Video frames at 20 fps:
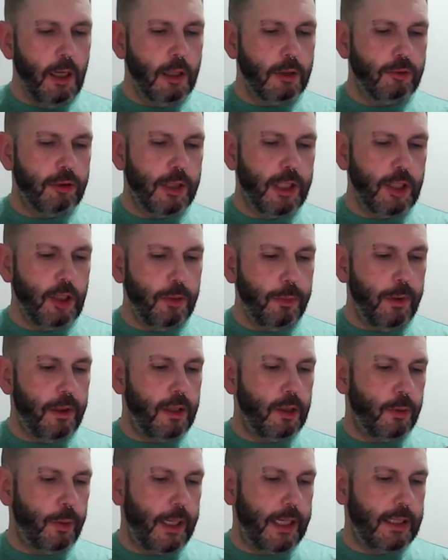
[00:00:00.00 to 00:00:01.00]
Tradition with
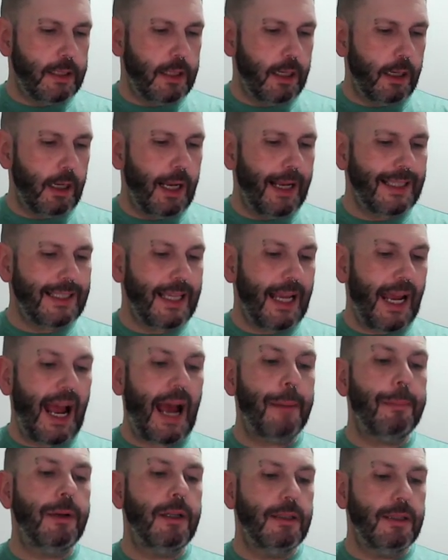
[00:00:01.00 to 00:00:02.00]
the twist, a classic
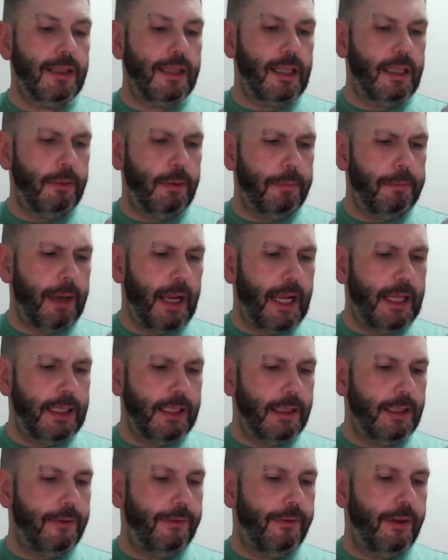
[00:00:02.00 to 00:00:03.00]
apple and cinnamon blend
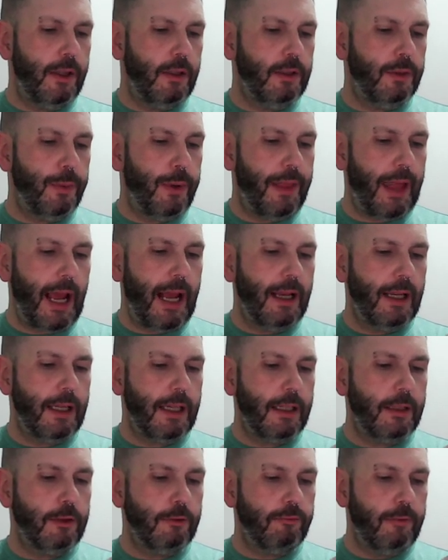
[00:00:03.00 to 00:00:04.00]
is infused with
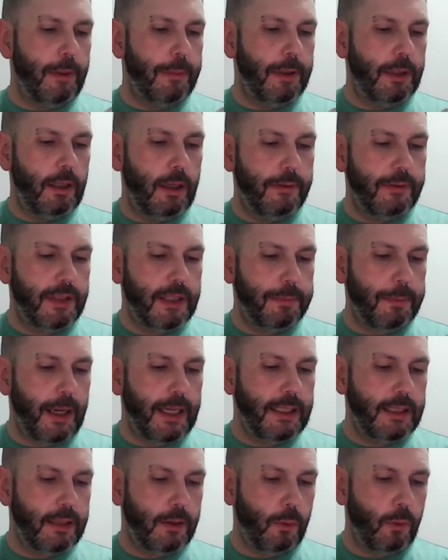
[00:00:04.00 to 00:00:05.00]
elegant ribbon of
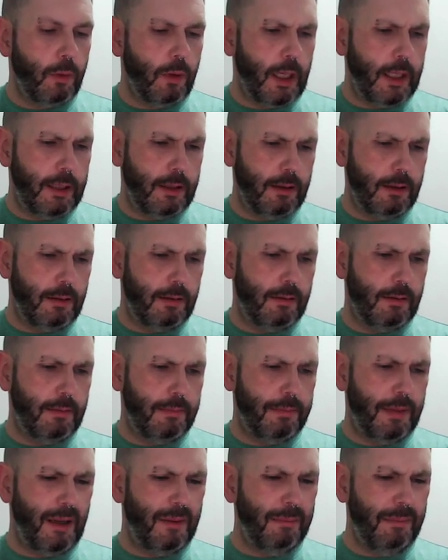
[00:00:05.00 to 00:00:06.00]
spiced white
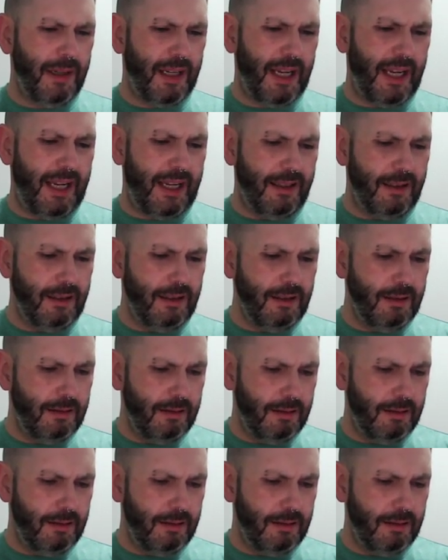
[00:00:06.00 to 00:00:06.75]
pumpkin.